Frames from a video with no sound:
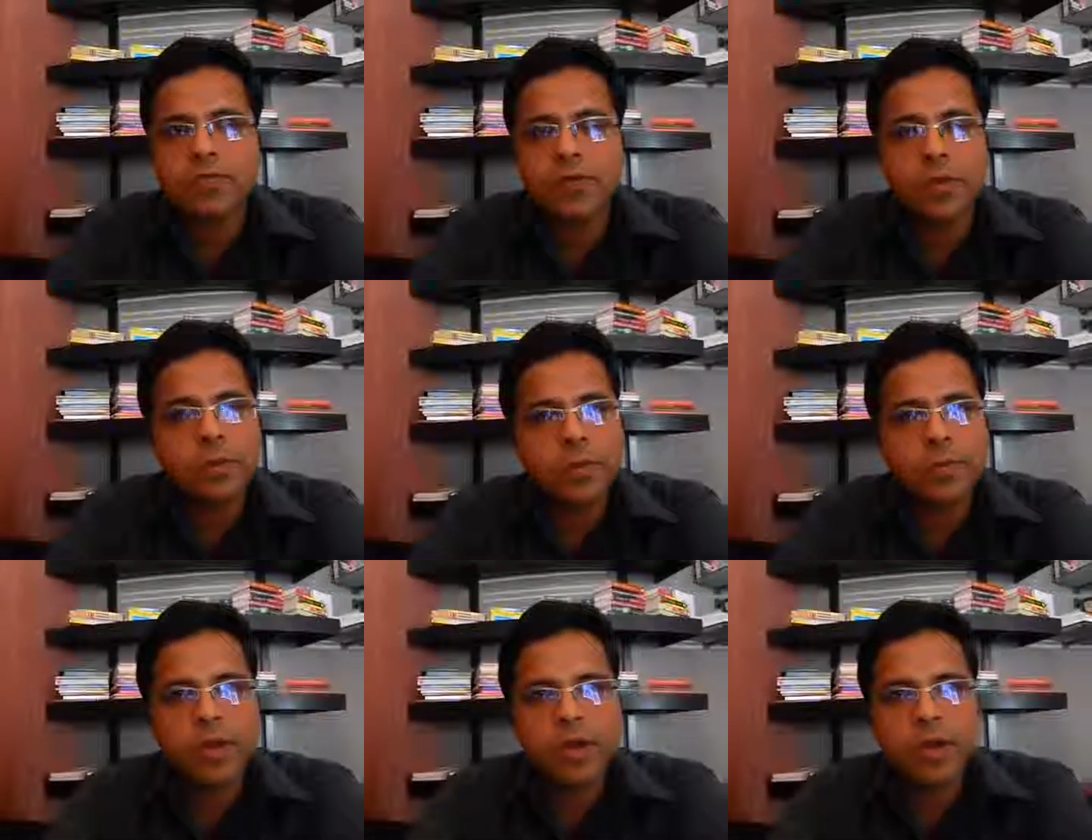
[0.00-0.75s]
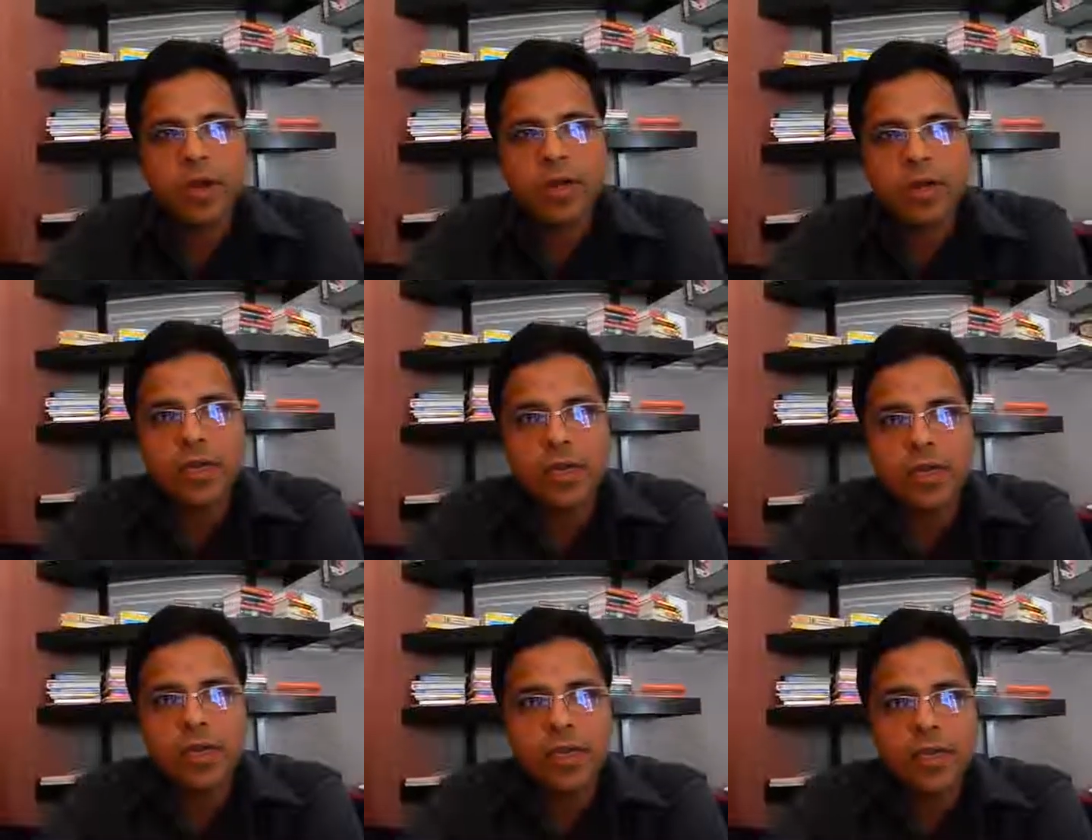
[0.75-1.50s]
we could prepare accordingly,
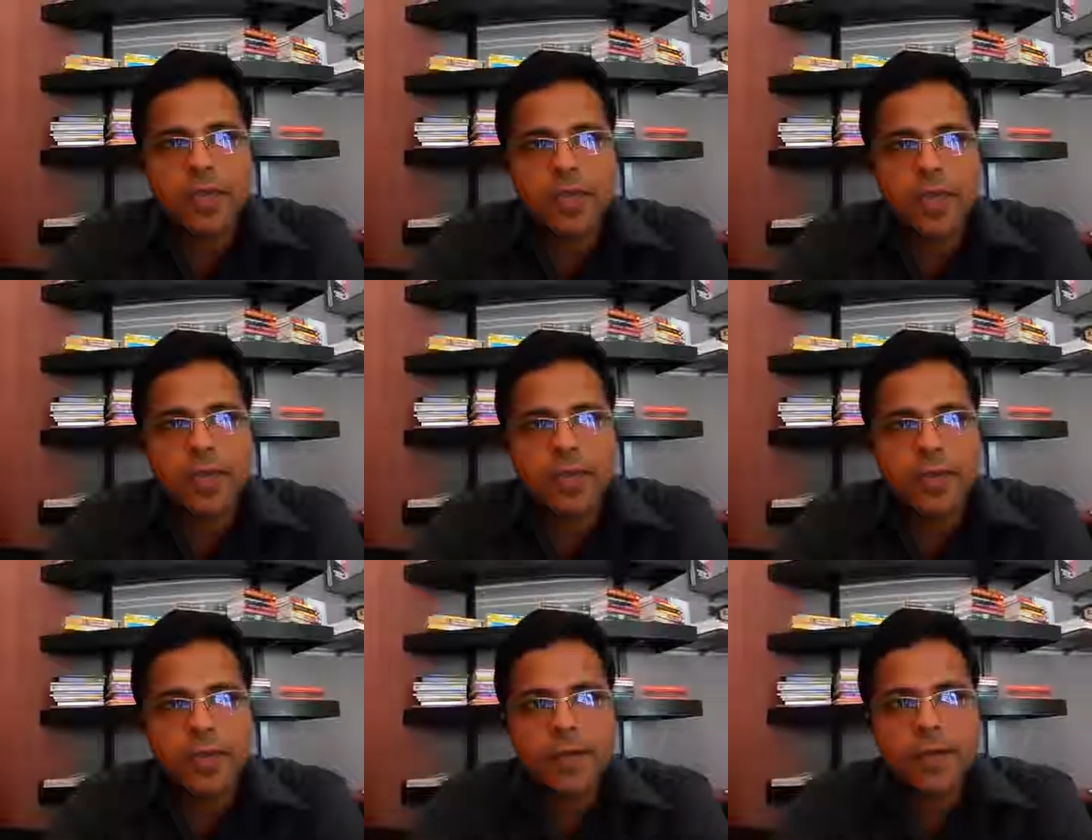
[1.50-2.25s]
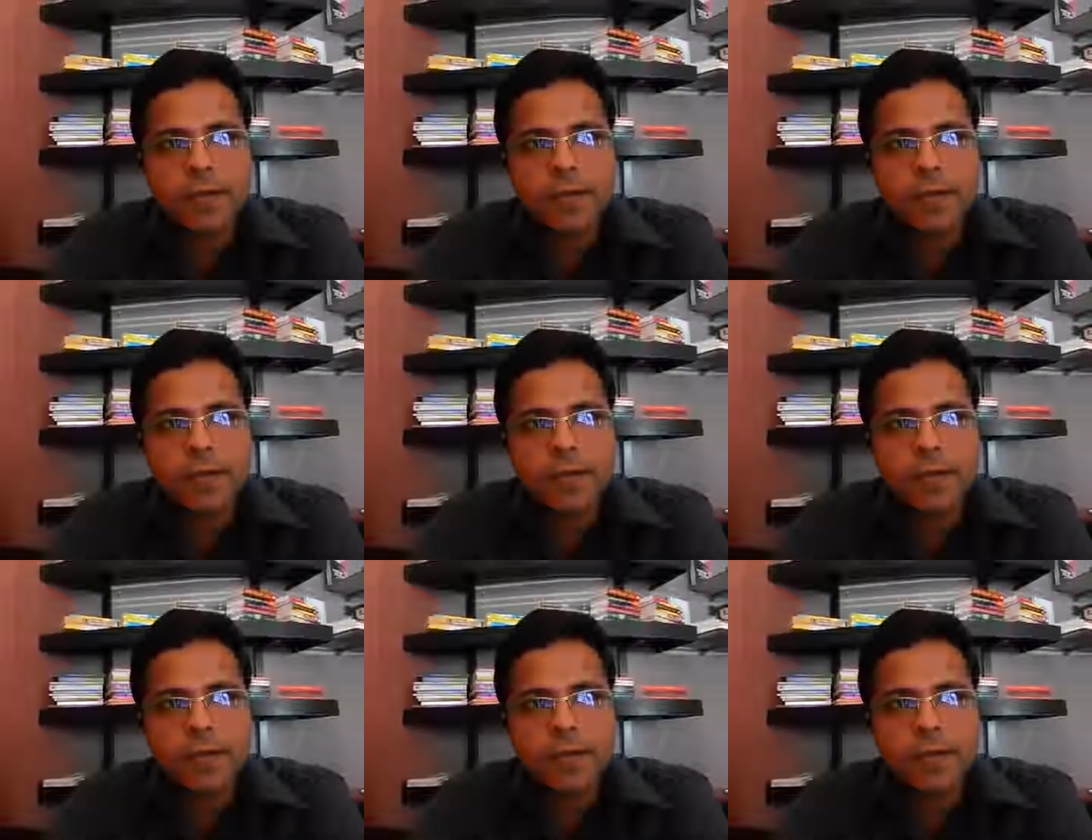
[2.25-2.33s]
and